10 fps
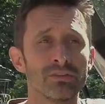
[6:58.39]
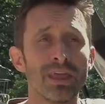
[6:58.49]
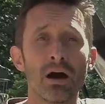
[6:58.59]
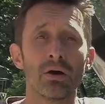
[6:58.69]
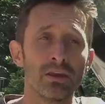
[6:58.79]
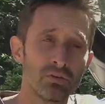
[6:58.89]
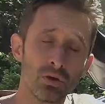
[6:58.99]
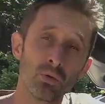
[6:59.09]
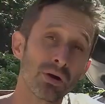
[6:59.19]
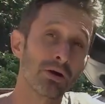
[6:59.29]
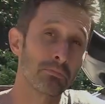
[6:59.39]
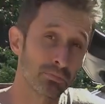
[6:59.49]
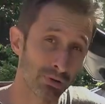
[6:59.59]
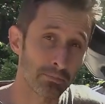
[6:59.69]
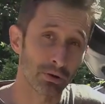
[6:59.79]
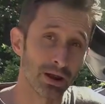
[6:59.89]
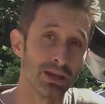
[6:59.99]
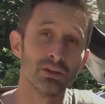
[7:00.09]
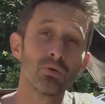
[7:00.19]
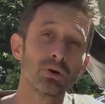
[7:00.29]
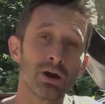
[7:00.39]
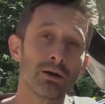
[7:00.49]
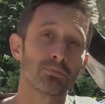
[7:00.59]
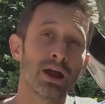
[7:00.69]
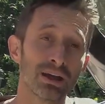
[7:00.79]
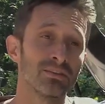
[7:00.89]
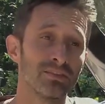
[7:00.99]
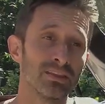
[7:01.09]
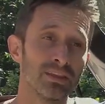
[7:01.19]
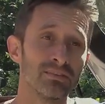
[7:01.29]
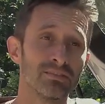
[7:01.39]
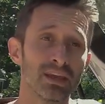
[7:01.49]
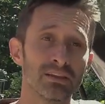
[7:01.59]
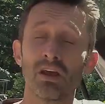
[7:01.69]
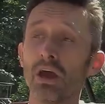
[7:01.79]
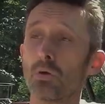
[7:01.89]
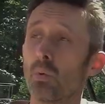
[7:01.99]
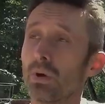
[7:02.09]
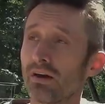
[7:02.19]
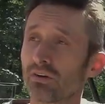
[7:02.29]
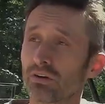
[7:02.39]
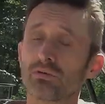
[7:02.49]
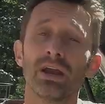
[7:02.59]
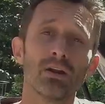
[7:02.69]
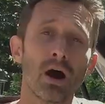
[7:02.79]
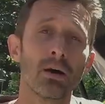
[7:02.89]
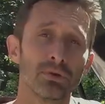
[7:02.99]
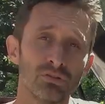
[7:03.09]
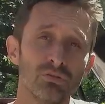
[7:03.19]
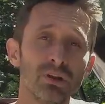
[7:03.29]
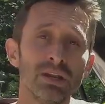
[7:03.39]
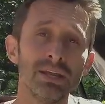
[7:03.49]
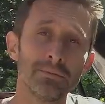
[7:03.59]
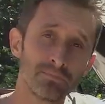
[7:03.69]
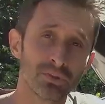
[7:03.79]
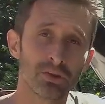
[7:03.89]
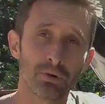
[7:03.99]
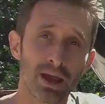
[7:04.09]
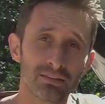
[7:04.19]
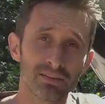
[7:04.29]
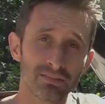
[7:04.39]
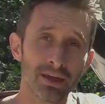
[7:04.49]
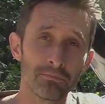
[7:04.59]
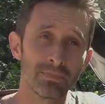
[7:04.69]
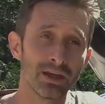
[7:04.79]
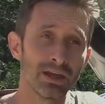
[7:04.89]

Now, if you are a prepper and you are not practicing these things, when we have a great opportunity to practice them,